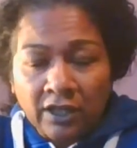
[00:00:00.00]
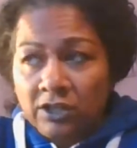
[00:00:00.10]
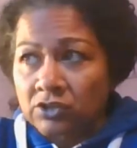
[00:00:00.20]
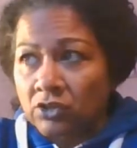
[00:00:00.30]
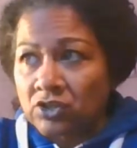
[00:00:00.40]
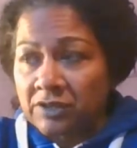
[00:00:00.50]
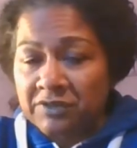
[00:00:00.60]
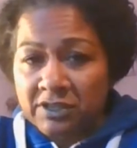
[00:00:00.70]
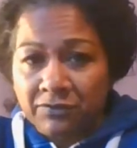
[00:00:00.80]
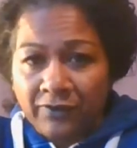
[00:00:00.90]
So she lives
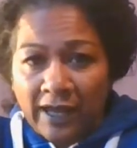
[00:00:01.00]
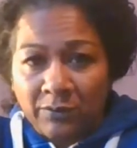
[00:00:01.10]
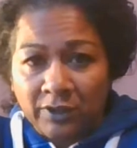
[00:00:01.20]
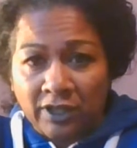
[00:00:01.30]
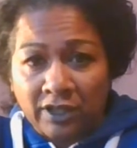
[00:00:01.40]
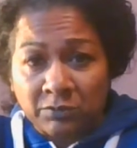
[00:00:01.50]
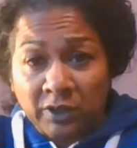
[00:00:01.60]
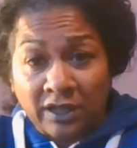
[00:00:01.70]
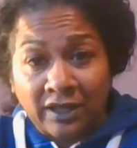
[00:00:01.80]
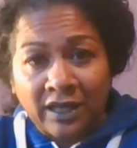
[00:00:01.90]
in a flat with her
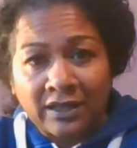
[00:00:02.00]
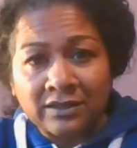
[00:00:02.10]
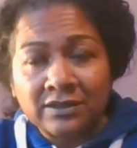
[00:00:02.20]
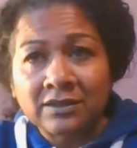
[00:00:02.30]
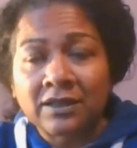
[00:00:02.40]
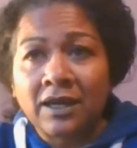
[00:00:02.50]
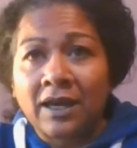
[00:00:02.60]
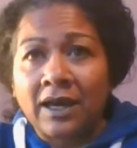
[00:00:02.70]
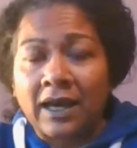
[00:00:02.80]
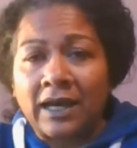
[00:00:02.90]
with her kids
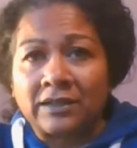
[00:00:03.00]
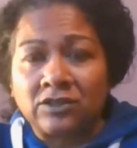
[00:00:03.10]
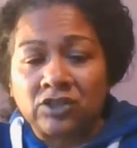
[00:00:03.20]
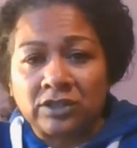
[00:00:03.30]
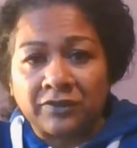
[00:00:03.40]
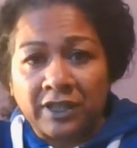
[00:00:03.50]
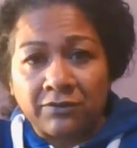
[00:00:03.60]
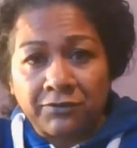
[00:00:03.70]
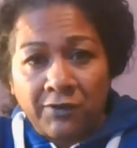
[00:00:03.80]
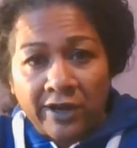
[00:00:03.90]
and she's feeling
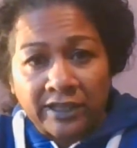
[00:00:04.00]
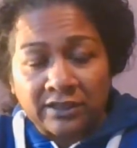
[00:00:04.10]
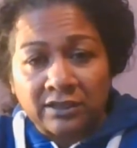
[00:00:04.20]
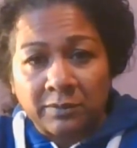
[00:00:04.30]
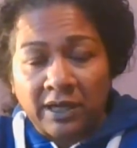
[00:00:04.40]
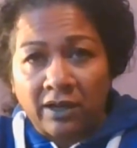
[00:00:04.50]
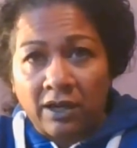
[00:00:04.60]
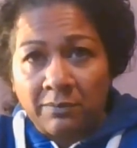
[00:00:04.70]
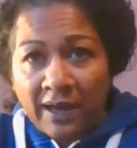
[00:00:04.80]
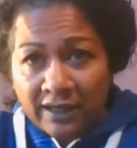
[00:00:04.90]
frightened about
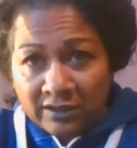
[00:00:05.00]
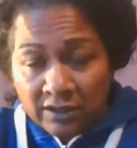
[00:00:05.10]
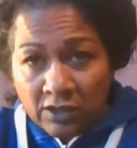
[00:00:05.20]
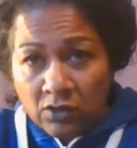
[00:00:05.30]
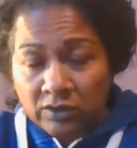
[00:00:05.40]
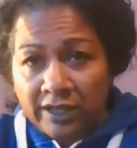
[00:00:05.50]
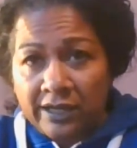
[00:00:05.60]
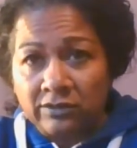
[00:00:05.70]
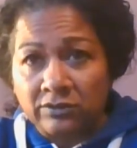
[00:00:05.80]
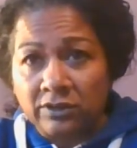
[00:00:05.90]
going back into
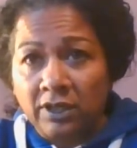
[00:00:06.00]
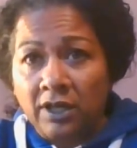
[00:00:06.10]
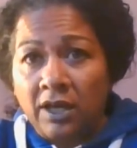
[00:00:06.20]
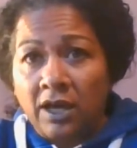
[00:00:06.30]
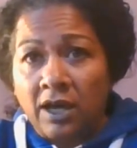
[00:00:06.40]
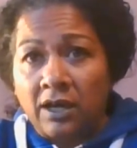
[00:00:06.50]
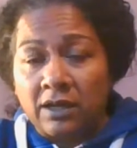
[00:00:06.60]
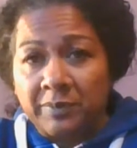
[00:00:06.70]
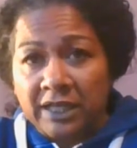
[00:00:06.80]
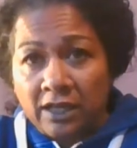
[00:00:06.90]
lockdown, uh,
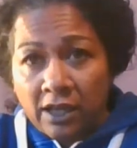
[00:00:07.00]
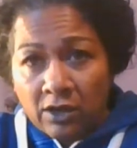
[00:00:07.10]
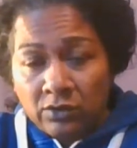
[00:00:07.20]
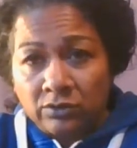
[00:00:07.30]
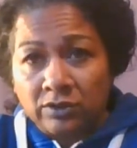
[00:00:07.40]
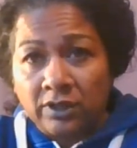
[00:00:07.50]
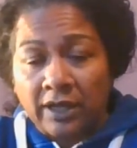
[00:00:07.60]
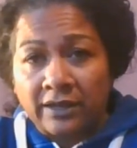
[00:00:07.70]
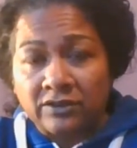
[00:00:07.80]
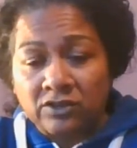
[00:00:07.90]
being alone
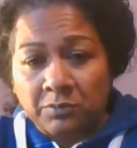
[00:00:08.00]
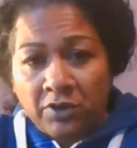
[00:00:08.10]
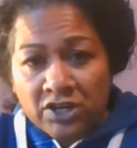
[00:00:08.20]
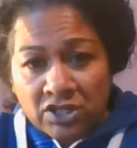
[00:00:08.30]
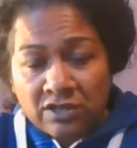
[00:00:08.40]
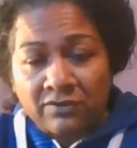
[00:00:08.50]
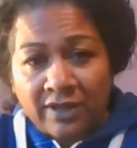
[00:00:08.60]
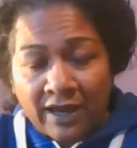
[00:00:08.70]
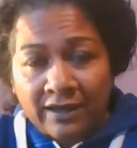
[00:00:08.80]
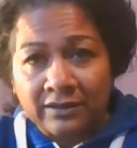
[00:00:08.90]
and the pressures of
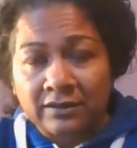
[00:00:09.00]
that